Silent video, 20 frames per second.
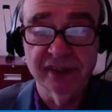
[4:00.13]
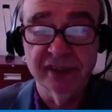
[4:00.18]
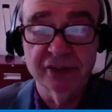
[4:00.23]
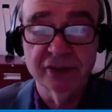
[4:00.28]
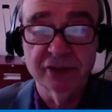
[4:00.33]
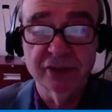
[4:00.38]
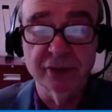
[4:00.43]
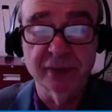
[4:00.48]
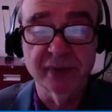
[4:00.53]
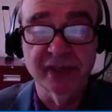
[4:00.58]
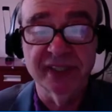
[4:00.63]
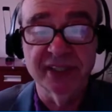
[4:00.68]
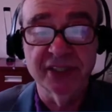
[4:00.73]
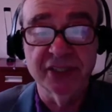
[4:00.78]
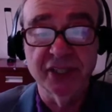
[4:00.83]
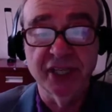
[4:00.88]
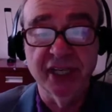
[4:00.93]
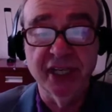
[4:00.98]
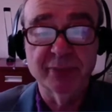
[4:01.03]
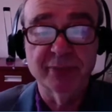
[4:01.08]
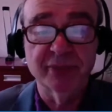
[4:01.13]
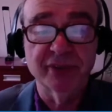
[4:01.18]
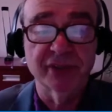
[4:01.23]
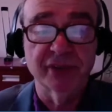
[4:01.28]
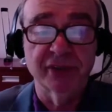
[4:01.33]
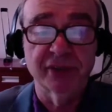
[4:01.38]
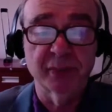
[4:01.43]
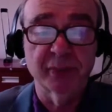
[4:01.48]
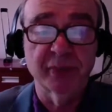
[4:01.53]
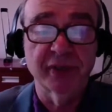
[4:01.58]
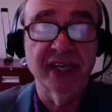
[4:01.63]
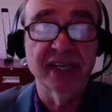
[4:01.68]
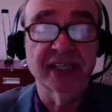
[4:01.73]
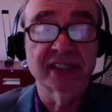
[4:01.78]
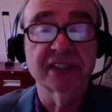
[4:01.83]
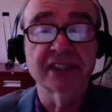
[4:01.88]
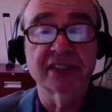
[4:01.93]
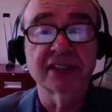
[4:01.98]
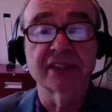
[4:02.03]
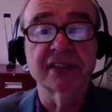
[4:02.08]
to write a chapter on a
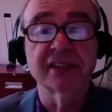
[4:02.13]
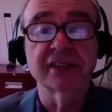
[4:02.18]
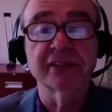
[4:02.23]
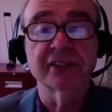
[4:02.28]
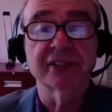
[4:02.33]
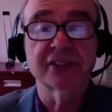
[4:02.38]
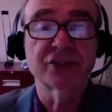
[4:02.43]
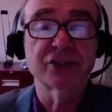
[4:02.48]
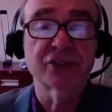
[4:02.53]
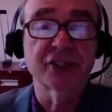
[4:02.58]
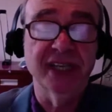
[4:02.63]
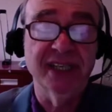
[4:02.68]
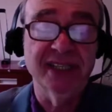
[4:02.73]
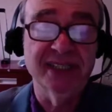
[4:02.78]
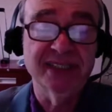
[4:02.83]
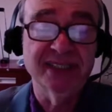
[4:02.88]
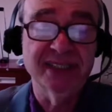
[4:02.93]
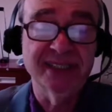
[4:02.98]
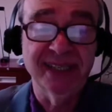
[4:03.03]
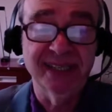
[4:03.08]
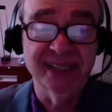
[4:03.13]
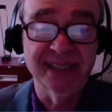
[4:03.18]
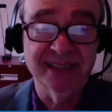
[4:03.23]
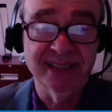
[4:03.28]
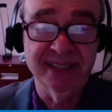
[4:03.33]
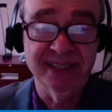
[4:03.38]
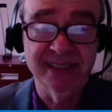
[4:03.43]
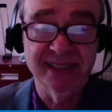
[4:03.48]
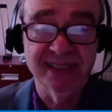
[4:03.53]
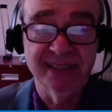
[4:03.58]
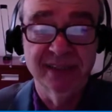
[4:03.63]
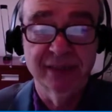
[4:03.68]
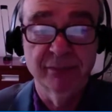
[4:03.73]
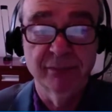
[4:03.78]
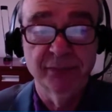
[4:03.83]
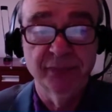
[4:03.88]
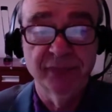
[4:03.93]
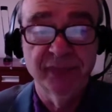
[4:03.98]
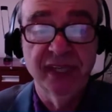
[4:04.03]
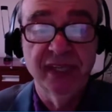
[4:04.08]
practice known as trans-editing.
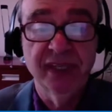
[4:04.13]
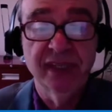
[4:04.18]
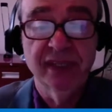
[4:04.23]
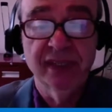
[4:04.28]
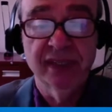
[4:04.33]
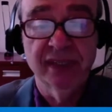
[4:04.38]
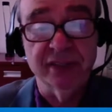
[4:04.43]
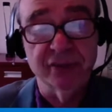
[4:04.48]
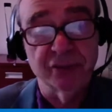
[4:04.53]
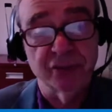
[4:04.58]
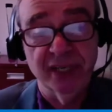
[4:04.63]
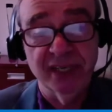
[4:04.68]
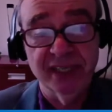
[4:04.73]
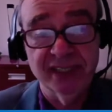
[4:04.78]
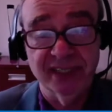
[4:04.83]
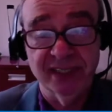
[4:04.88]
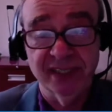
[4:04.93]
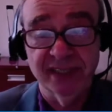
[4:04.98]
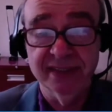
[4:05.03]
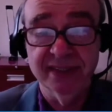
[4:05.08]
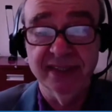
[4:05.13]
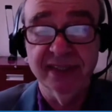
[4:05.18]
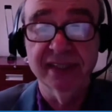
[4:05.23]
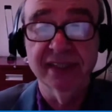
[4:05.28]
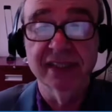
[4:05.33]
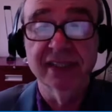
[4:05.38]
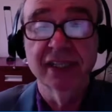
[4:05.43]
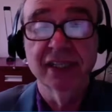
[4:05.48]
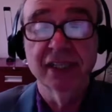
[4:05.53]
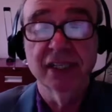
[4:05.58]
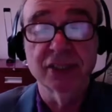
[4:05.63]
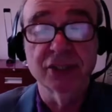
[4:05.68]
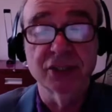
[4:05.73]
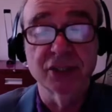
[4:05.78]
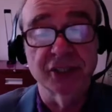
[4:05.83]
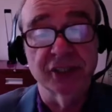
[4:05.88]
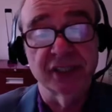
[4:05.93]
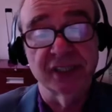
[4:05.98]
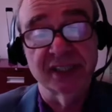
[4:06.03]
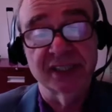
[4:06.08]
In trans-editing, a
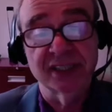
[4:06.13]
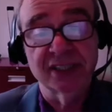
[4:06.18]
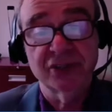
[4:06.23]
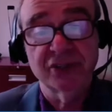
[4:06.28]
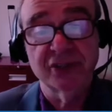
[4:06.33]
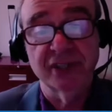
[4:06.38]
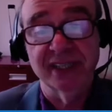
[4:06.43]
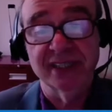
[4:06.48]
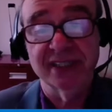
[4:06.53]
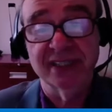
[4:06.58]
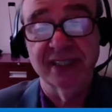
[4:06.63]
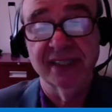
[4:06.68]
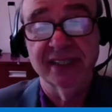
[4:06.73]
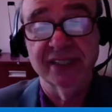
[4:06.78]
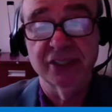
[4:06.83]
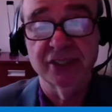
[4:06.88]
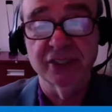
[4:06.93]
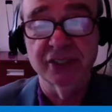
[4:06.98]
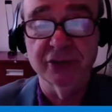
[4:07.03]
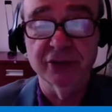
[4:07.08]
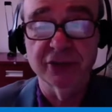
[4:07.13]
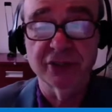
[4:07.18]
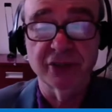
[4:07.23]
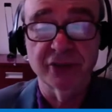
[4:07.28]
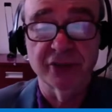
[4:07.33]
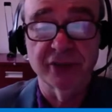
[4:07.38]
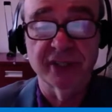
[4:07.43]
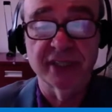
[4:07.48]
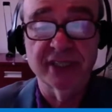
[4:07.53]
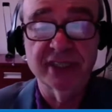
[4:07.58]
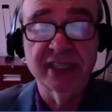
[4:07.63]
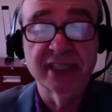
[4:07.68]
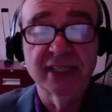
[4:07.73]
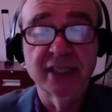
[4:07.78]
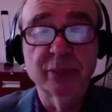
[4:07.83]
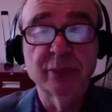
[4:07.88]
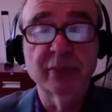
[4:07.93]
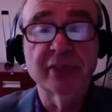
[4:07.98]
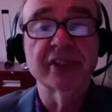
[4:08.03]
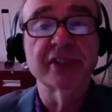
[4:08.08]
journalist translates news stories,
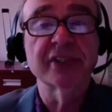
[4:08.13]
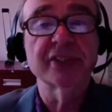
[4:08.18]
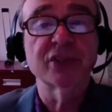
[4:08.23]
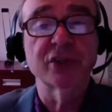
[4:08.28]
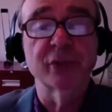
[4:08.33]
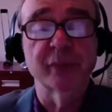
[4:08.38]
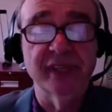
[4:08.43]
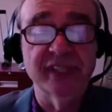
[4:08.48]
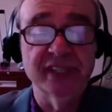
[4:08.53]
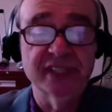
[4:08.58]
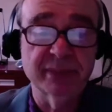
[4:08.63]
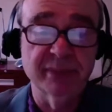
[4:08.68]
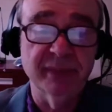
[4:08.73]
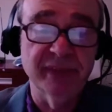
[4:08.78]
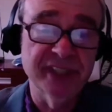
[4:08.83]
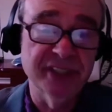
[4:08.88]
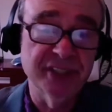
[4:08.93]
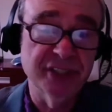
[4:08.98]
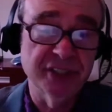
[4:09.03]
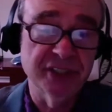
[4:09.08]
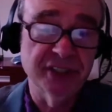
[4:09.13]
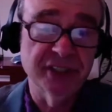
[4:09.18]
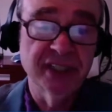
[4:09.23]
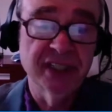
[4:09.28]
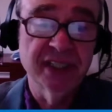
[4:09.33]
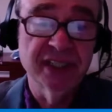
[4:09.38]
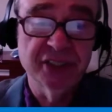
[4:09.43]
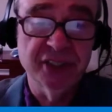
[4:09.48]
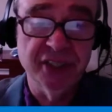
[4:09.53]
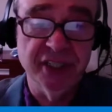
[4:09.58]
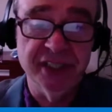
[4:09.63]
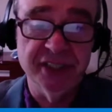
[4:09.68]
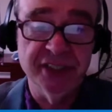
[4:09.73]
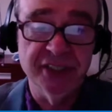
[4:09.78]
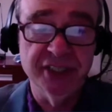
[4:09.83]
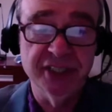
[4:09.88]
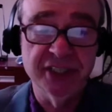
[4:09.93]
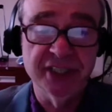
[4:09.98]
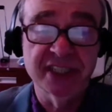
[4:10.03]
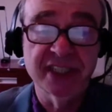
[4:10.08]
but also makes major
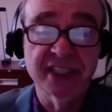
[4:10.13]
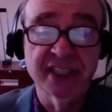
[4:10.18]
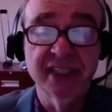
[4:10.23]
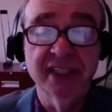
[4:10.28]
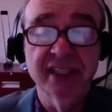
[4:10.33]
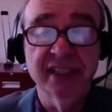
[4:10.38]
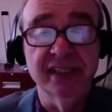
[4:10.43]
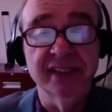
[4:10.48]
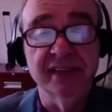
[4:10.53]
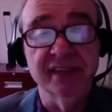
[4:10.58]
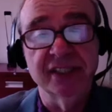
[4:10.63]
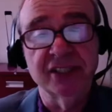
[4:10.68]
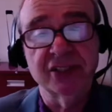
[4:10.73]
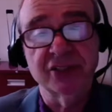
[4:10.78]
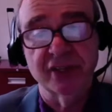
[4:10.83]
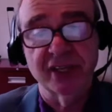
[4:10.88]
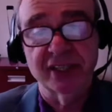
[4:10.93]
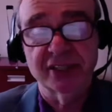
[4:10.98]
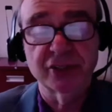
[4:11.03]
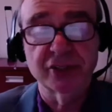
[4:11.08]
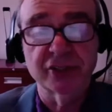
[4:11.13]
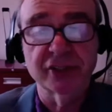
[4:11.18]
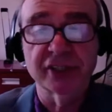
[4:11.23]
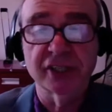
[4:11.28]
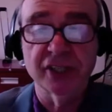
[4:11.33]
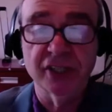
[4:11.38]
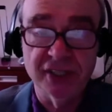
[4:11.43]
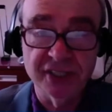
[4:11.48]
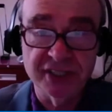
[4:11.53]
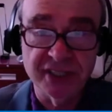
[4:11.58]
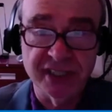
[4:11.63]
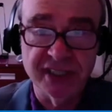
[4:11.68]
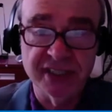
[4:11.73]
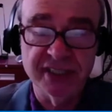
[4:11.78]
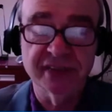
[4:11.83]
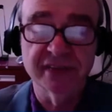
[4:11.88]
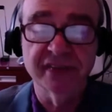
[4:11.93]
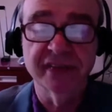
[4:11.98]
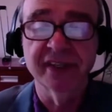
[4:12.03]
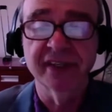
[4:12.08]
changes in the structure and
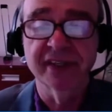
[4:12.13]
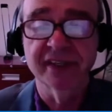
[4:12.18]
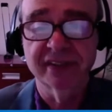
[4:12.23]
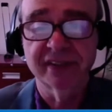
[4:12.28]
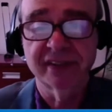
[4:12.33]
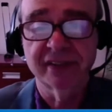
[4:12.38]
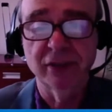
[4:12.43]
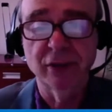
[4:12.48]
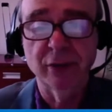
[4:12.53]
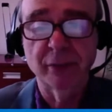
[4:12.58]
content of the article.